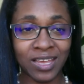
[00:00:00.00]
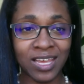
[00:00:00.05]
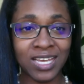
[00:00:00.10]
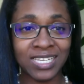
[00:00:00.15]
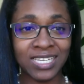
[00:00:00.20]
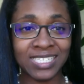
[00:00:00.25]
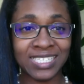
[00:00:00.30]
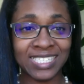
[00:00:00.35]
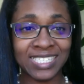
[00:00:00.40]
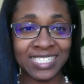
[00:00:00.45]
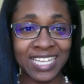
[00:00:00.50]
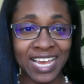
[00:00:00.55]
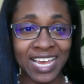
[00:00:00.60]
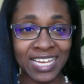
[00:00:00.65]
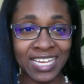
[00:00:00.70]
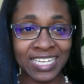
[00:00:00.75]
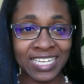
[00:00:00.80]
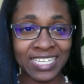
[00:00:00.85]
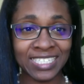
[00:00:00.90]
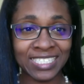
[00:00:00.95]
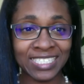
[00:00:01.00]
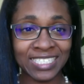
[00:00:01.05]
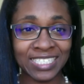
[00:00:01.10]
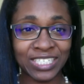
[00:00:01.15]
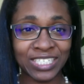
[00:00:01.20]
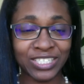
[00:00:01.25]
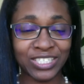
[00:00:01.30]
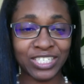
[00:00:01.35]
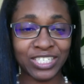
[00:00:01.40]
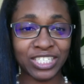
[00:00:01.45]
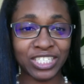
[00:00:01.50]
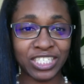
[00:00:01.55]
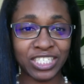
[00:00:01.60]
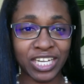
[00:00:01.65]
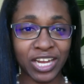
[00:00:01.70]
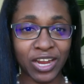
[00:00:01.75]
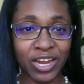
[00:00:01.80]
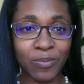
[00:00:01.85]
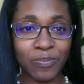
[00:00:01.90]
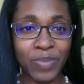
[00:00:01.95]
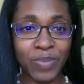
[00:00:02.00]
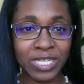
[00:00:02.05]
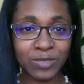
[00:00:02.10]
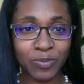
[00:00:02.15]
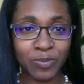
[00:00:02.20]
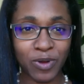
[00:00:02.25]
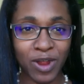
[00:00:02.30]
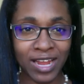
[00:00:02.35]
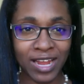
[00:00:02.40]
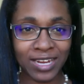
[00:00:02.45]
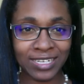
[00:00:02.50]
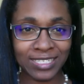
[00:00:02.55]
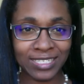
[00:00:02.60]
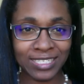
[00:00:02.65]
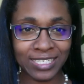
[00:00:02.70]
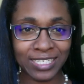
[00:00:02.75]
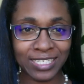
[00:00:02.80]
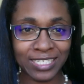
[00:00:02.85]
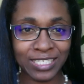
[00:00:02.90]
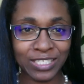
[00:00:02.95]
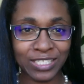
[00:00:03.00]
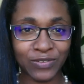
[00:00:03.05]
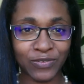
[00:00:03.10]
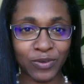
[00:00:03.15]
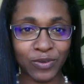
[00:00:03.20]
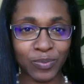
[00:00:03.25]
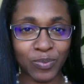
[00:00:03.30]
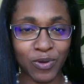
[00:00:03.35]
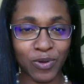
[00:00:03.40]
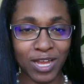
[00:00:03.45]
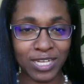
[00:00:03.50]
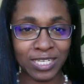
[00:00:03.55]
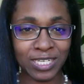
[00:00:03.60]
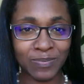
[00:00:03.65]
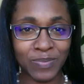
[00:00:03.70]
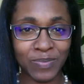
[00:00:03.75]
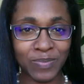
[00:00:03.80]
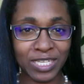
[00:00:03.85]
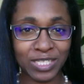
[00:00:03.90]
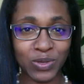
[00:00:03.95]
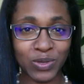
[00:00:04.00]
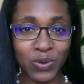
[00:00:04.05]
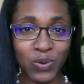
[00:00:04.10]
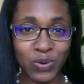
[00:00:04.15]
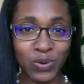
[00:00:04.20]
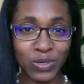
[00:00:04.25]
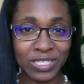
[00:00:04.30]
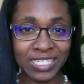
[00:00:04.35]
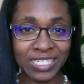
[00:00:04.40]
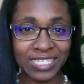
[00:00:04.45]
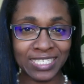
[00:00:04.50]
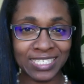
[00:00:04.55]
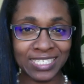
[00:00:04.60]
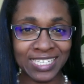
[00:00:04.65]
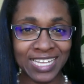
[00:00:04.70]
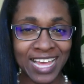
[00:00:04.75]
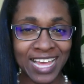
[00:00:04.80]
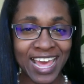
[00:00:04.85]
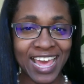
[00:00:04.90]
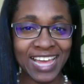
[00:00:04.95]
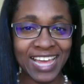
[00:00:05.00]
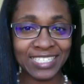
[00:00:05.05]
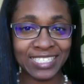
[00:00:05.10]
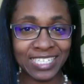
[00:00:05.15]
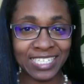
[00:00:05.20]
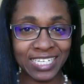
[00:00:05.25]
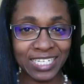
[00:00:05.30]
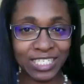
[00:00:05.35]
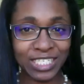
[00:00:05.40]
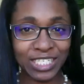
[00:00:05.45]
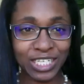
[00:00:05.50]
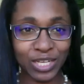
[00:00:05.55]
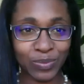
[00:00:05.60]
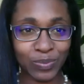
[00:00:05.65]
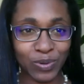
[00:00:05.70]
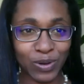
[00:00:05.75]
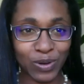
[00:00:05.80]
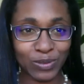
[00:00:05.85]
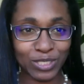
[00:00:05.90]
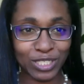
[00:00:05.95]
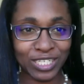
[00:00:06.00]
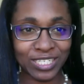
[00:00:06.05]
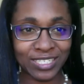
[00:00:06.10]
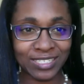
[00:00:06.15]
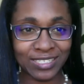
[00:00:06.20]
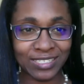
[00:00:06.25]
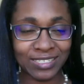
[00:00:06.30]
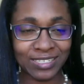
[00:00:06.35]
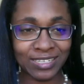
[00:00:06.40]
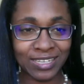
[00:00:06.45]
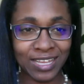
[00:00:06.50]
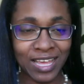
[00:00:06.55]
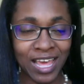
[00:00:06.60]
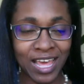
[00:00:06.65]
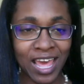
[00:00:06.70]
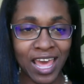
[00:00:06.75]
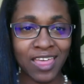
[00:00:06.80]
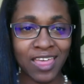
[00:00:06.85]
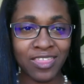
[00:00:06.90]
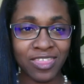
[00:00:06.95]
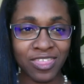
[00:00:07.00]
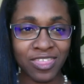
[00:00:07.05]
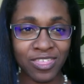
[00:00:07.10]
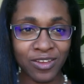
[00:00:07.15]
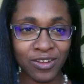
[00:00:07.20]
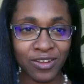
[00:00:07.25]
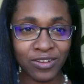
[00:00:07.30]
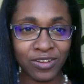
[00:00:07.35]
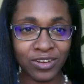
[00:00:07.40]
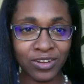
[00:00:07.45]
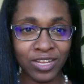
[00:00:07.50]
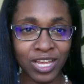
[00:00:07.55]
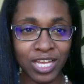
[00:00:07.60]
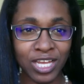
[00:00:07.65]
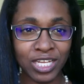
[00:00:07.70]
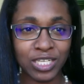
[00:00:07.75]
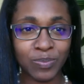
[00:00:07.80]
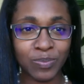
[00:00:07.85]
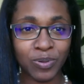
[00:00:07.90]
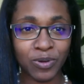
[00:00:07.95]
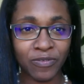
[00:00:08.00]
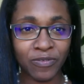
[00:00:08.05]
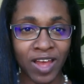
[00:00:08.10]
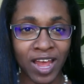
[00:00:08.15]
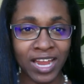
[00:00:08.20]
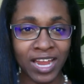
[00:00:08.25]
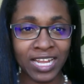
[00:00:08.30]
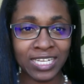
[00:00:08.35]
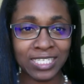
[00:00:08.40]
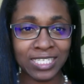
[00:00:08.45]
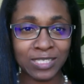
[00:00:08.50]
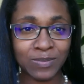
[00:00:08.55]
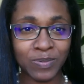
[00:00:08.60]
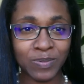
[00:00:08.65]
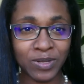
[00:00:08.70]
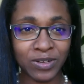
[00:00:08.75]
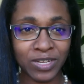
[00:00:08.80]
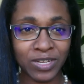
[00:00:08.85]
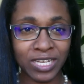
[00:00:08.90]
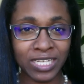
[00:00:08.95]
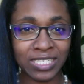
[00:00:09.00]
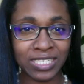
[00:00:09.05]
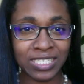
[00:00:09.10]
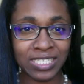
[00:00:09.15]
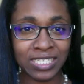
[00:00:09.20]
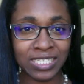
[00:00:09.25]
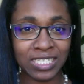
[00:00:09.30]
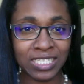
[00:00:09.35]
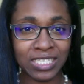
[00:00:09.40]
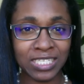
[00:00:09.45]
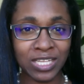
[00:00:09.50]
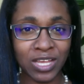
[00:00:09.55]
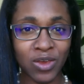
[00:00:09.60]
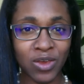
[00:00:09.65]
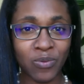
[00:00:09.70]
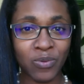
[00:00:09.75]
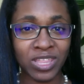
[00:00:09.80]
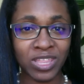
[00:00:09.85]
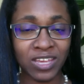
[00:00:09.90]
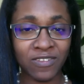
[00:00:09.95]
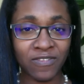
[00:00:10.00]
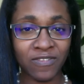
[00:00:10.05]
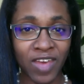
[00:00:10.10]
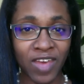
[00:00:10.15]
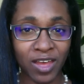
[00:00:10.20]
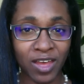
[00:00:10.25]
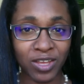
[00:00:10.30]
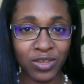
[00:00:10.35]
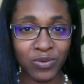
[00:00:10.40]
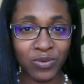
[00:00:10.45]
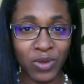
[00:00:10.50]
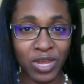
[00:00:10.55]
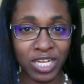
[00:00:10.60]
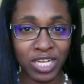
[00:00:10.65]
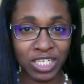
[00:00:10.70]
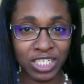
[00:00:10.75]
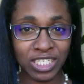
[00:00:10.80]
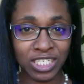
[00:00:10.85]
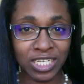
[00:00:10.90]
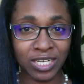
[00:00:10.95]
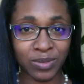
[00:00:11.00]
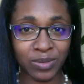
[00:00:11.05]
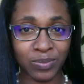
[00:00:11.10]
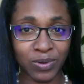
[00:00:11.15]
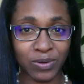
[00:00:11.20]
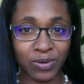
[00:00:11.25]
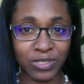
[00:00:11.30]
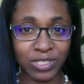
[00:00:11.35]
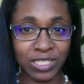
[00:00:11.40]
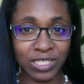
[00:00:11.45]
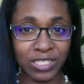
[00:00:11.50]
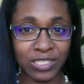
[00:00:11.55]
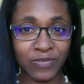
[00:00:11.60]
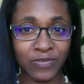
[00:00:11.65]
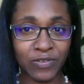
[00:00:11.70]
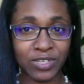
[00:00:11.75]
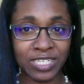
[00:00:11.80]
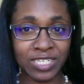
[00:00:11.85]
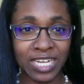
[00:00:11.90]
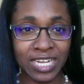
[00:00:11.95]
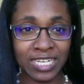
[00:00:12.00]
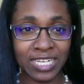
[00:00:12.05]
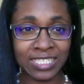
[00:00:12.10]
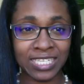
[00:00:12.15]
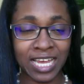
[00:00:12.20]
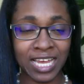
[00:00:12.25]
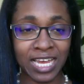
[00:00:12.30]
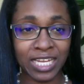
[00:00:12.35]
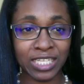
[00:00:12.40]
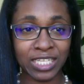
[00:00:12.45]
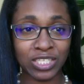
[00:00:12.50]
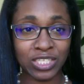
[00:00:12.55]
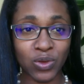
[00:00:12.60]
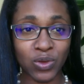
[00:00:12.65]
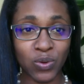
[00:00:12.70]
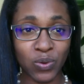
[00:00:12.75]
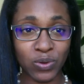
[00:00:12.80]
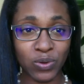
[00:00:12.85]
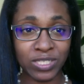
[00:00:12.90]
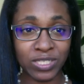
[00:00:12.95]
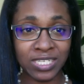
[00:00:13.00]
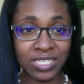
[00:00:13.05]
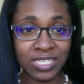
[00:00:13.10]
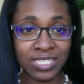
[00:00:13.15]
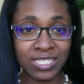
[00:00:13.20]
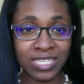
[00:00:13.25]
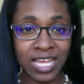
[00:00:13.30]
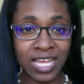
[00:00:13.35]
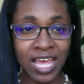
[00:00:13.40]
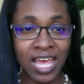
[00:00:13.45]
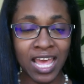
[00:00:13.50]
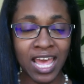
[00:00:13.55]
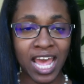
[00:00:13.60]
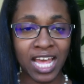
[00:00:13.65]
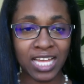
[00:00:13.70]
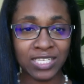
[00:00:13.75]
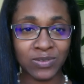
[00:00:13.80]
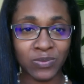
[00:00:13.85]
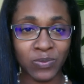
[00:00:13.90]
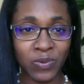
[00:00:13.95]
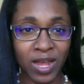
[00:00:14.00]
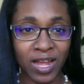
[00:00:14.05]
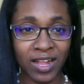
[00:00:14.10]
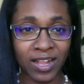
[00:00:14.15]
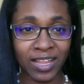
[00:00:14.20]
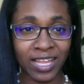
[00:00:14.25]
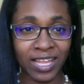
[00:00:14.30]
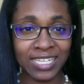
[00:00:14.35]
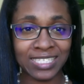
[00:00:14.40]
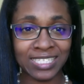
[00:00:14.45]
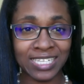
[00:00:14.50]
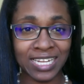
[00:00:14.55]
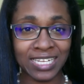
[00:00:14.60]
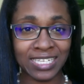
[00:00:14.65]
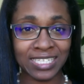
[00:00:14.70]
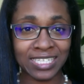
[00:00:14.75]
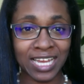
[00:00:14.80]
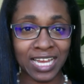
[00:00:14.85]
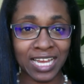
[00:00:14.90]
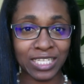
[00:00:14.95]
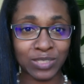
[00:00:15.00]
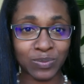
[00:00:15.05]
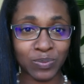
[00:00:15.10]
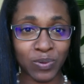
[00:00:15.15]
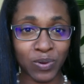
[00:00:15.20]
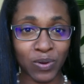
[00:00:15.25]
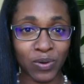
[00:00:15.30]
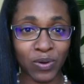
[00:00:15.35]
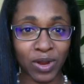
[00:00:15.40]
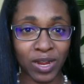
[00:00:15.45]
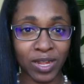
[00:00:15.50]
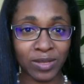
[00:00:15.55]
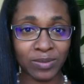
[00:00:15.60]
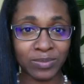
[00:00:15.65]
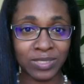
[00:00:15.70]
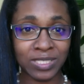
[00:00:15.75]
Second, to share best practices for project-based courses, and teaching approaches. And third, to provide experiences with evaluation approaches for data science courses as well as data science programs,